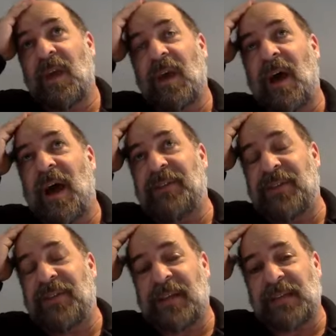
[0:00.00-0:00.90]
I
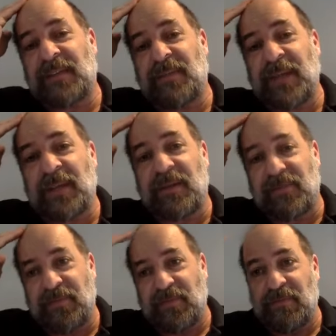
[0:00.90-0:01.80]
think that's a big
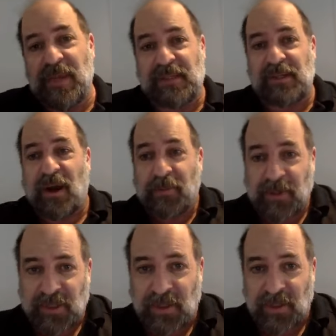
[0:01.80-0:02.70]
missed
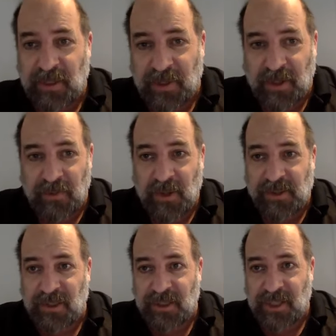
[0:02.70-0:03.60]
opportunity with
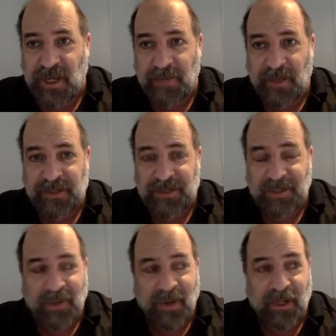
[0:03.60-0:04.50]
most of the chatbots on the
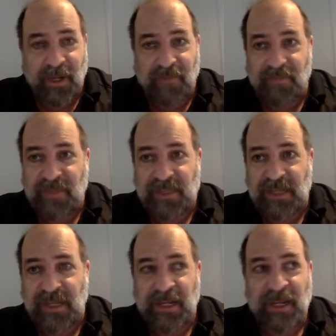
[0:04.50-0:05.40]
market, is
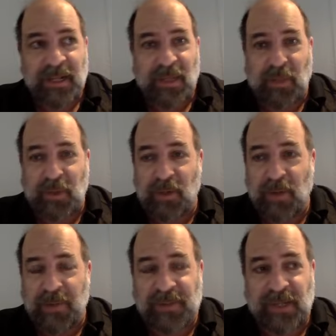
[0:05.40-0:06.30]
that they'll put a
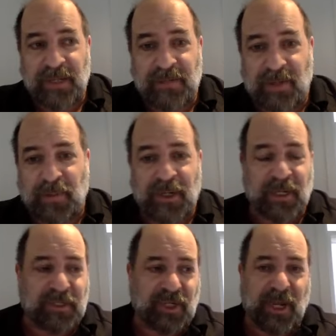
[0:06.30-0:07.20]

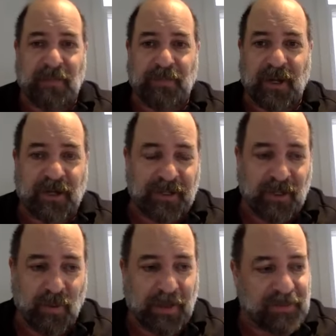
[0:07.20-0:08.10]
chatbot on
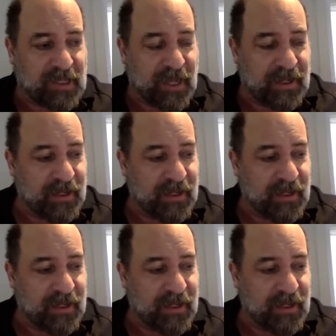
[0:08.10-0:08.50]
their website